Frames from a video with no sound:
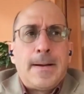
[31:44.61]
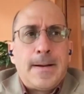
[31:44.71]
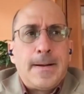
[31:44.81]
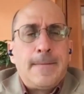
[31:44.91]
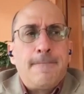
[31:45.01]

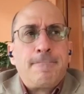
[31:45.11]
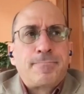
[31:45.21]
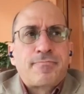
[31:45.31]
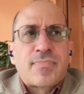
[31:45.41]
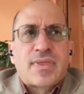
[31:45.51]

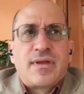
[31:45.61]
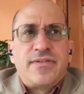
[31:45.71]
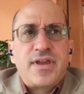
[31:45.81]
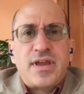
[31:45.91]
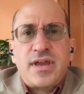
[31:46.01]
Um,
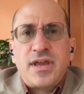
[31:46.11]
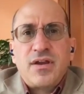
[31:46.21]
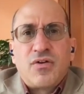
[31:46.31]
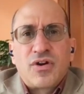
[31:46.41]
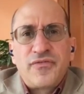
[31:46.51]

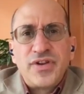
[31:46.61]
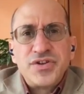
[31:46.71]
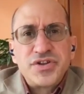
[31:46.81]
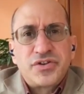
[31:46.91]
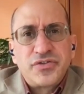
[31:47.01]
the
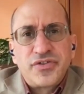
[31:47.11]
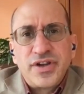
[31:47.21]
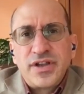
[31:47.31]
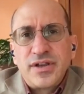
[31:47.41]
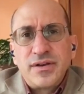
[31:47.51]
orphan
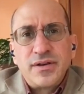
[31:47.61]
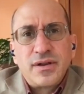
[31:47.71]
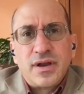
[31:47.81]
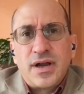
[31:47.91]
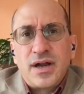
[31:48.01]

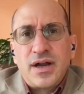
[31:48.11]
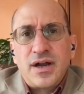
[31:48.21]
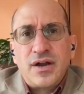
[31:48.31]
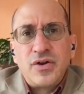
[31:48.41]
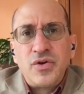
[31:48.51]
children
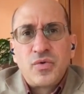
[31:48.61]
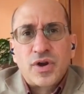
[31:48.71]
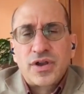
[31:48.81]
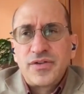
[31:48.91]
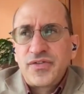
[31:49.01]
who
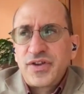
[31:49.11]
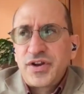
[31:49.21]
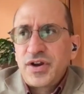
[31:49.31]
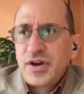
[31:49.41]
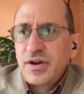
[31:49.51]
were
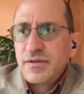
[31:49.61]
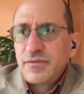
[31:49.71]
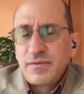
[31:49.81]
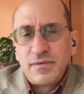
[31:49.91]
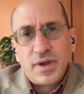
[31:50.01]
considered